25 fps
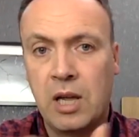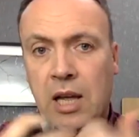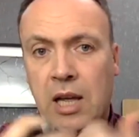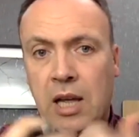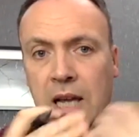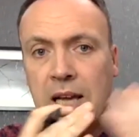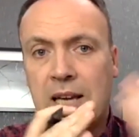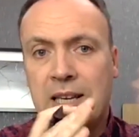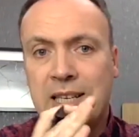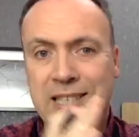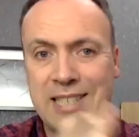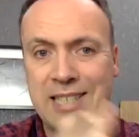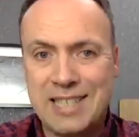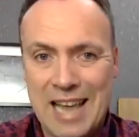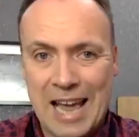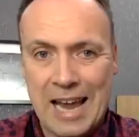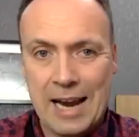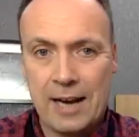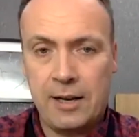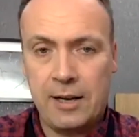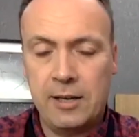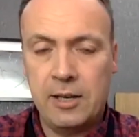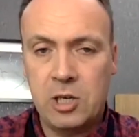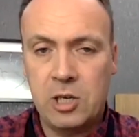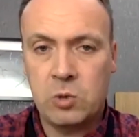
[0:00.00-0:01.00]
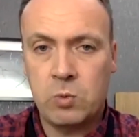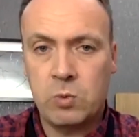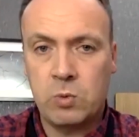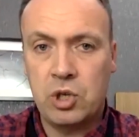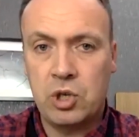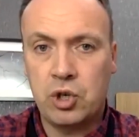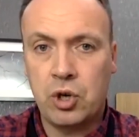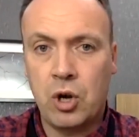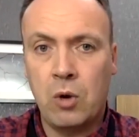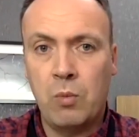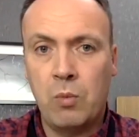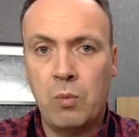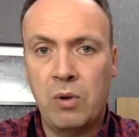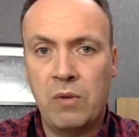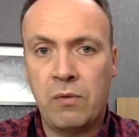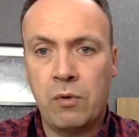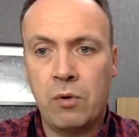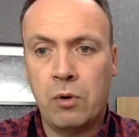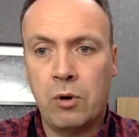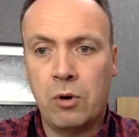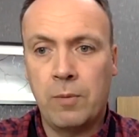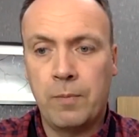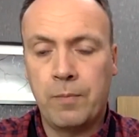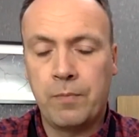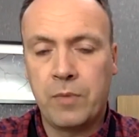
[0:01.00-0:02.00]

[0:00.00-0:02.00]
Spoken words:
exactly as we showed before.